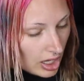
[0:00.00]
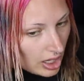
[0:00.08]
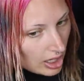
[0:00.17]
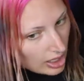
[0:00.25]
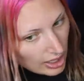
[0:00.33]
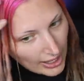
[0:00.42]

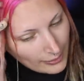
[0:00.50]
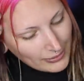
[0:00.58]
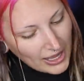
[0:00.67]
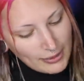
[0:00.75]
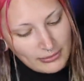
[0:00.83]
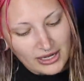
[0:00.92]

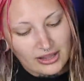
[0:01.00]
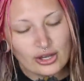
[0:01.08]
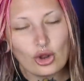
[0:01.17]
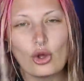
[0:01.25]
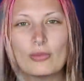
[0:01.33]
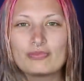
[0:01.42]
I'm in a
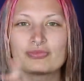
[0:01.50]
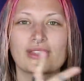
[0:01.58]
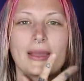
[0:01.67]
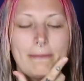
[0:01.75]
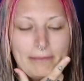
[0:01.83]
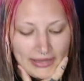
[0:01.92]
little
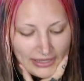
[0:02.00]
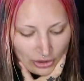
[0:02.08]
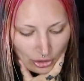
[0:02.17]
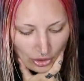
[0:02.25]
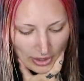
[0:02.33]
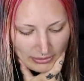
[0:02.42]

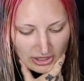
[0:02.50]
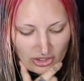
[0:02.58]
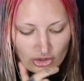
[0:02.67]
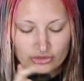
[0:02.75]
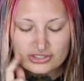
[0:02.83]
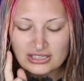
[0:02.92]
pickle. I'm in a
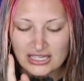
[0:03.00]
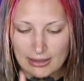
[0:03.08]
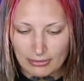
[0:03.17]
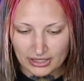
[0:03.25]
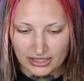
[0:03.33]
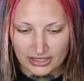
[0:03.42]
little
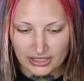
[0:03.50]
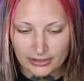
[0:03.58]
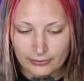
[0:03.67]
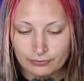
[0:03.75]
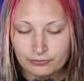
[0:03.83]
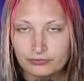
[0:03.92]
dilemma
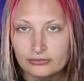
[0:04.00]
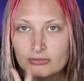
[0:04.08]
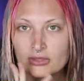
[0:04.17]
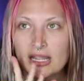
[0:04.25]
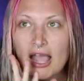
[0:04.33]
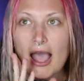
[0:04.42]
here.
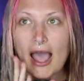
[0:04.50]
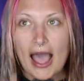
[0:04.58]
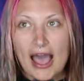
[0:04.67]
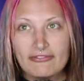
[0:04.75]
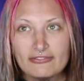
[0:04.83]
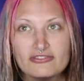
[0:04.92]

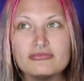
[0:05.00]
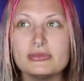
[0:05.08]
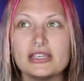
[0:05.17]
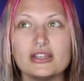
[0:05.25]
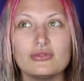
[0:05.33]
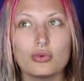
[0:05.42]
Half of
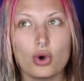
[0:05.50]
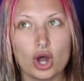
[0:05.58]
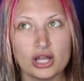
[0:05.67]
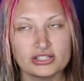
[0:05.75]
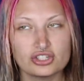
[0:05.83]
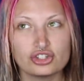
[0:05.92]
me
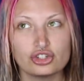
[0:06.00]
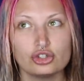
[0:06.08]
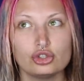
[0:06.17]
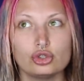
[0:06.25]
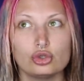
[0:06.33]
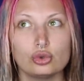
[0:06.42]
wants
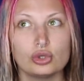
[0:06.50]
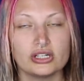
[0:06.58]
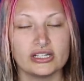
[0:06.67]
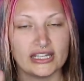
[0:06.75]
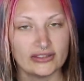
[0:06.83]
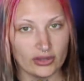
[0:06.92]

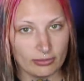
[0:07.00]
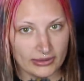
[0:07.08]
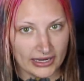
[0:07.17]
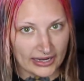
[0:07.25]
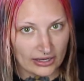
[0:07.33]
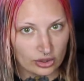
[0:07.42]
to give up
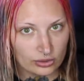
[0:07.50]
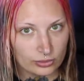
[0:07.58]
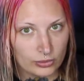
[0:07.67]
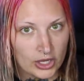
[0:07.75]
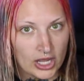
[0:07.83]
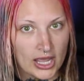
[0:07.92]
now
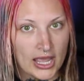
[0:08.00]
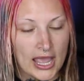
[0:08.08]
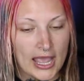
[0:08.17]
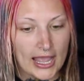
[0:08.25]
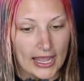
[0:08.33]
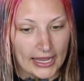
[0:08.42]

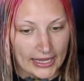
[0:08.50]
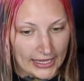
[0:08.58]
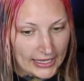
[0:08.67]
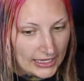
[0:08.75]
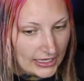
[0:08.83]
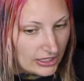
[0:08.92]

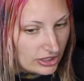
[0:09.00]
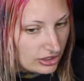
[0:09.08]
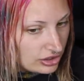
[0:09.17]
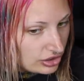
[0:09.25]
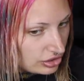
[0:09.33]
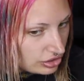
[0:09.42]

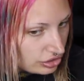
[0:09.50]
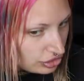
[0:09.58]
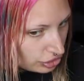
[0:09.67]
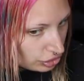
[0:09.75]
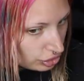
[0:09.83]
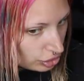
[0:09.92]
and
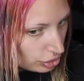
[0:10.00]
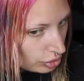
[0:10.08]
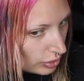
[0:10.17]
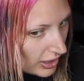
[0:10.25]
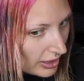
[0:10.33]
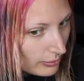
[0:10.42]

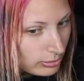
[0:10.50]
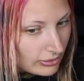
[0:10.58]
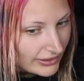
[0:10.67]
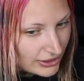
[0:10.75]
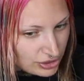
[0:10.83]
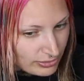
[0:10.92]
do a
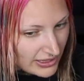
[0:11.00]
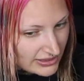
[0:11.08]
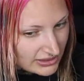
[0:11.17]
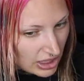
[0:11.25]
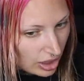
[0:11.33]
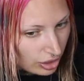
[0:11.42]

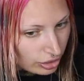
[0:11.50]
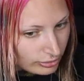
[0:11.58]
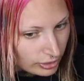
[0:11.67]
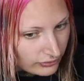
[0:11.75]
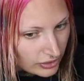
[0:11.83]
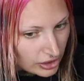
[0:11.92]
bleach-based color
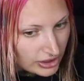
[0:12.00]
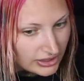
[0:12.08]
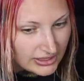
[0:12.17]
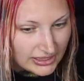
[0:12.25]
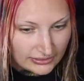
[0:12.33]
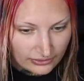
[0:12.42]
remover,
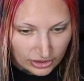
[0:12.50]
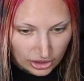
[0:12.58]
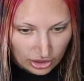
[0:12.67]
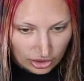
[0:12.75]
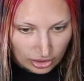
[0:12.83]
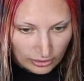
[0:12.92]
even
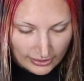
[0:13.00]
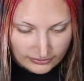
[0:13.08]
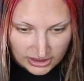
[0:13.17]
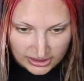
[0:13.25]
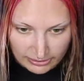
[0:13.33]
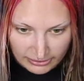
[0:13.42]
though I've
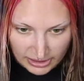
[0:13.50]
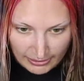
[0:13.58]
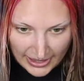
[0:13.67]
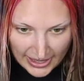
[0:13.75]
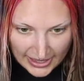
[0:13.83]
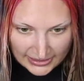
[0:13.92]
done them in the
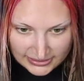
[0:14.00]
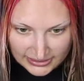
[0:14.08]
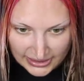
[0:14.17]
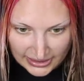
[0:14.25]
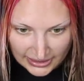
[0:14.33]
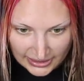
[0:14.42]
past
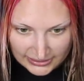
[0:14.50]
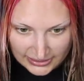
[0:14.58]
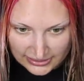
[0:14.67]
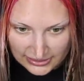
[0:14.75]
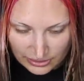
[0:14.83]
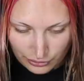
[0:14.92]
and it
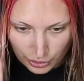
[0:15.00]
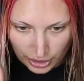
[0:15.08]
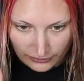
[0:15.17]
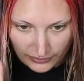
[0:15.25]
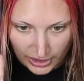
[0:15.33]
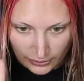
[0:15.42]
doesn't
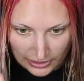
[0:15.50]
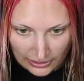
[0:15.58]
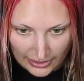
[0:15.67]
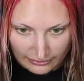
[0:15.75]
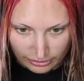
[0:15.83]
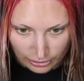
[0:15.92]
work very well
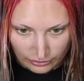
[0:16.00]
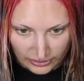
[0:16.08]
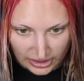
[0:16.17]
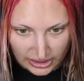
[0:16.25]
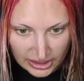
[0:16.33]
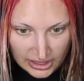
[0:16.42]
at
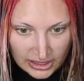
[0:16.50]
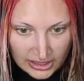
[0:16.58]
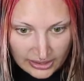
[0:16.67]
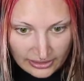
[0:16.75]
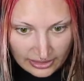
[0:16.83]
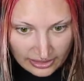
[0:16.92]
removing
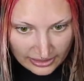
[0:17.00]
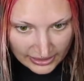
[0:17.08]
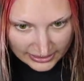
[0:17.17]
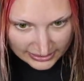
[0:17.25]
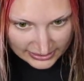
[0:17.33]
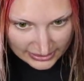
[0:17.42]

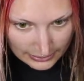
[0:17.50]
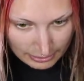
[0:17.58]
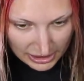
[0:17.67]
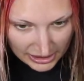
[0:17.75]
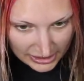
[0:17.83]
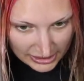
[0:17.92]
this
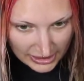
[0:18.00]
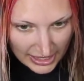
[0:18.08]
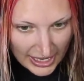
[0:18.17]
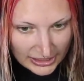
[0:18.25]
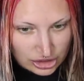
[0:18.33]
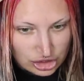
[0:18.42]
pink.
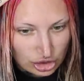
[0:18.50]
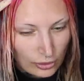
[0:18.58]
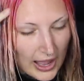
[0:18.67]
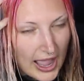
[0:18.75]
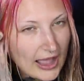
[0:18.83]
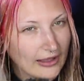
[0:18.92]
I do
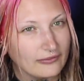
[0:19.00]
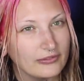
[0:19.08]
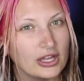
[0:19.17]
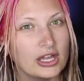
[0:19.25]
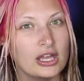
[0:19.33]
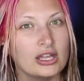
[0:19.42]

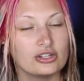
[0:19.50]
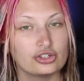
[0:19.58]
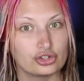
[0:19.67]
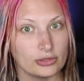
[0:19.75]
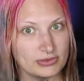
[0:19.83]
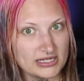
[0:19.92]
have
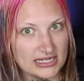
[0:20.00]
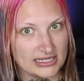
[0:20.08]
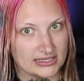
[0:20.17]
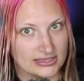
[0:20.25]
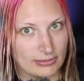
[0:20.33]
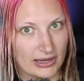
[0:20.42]

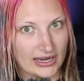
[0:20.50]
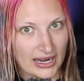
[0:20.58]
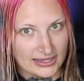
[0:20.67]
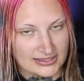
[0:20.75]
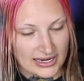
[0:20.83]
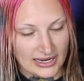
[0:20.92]
Striptease by
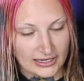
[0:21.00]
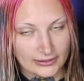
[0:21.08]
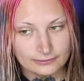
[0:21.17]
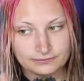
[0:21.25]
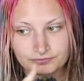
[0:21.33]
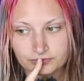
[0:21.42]
Guy
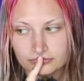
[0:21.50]
Tang.